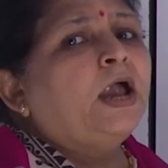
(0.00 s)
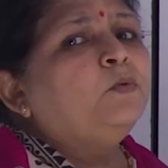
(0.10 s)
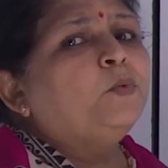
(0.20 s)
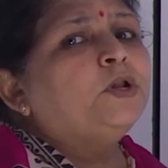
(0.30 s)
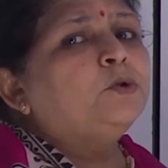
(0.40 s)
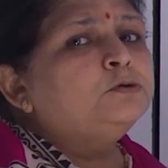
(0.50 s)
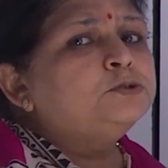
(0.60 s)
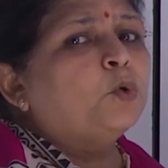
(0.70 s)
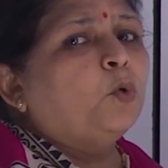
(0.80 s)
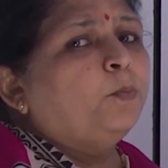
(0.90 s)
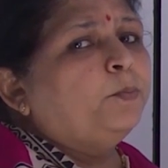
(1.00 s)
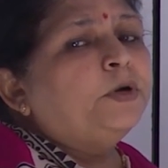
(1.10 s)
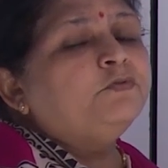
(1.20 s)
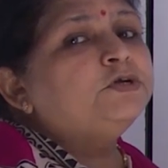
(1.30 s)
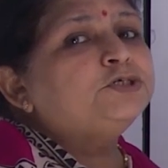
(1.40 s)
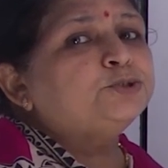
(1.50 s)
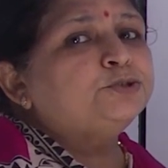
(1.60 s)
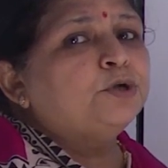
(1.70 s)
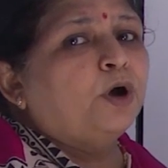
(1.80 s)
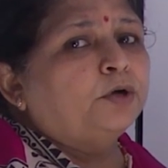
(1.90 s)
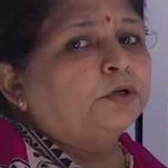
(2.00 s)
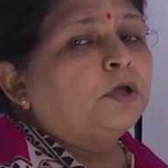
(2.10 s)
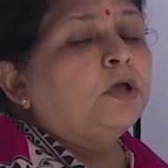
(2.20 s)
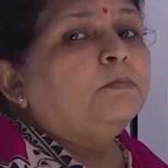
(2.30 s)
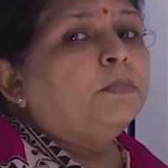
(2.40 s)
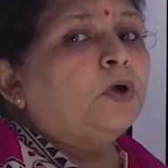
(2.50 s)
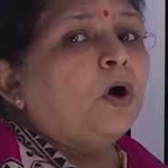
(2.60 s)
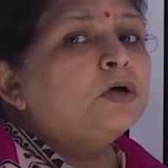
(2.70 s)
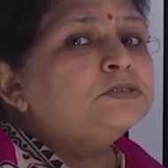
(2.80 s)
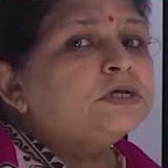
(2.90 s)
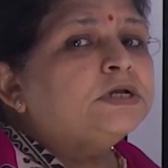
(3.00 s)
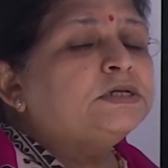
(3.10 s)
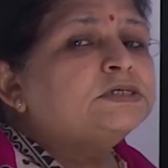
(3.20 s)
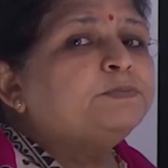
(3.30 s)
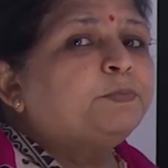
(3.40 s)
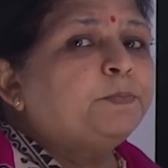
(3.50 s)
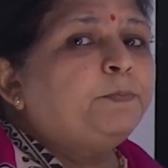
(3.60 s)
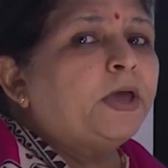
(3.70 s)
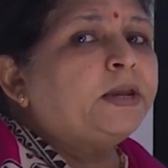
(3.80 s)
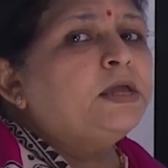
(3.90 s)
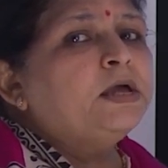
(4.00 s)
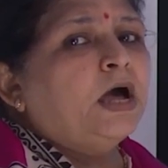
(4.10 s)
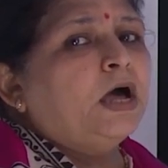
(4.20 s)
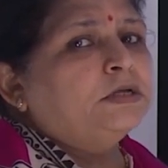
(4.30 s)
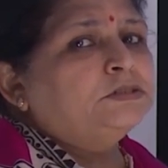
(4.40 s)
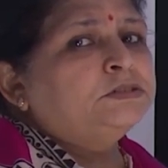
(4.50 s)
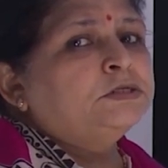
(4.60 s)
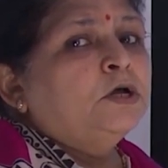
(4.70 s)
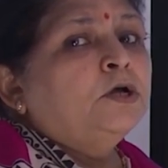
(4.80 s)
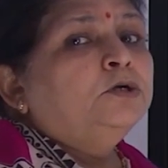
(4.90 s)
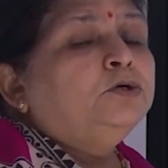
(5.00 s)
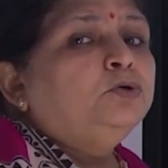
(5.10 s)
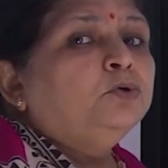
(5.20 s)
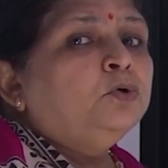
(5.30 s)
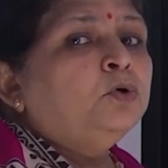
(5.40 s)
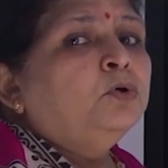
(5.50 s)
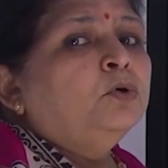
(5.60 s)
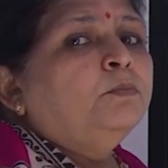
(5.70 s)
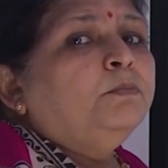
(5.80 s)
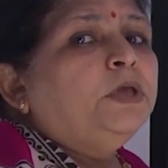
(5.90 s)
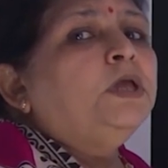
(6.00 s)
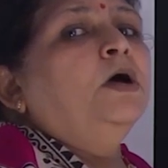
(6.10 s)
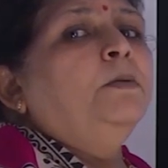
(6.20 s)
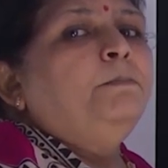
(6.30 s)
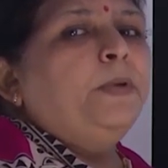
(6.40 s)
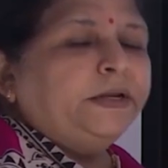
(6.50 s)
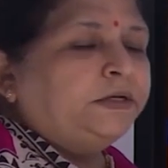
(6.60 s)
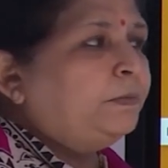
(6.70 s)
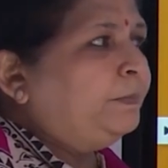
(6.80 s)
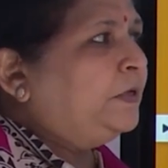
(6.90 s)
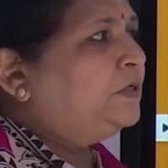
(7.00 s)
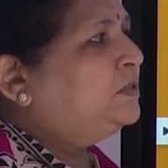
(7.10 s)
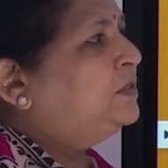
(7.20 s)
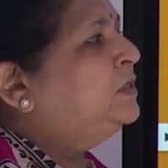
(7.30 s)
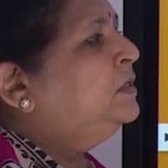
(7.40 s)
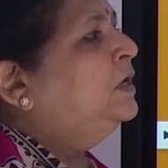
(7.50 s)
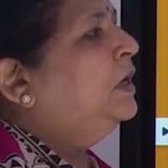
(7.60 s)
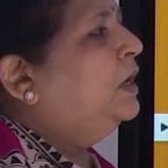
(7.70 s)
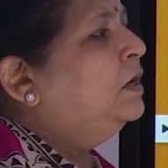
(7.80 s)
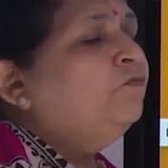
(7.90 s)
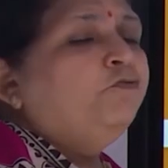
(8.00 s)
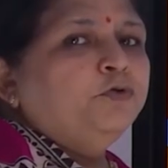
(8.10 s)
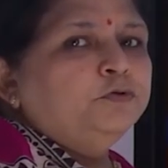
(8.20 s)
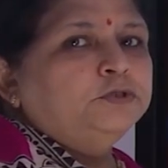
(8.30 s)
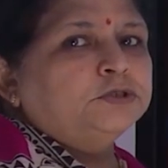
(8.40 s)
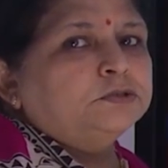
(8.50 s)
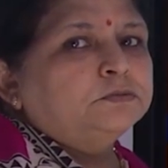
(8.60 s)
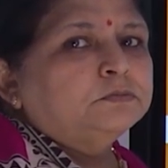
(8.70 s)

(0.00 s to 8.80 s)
And we lose hope, but we should not, because it is preparing us to be a better person in future.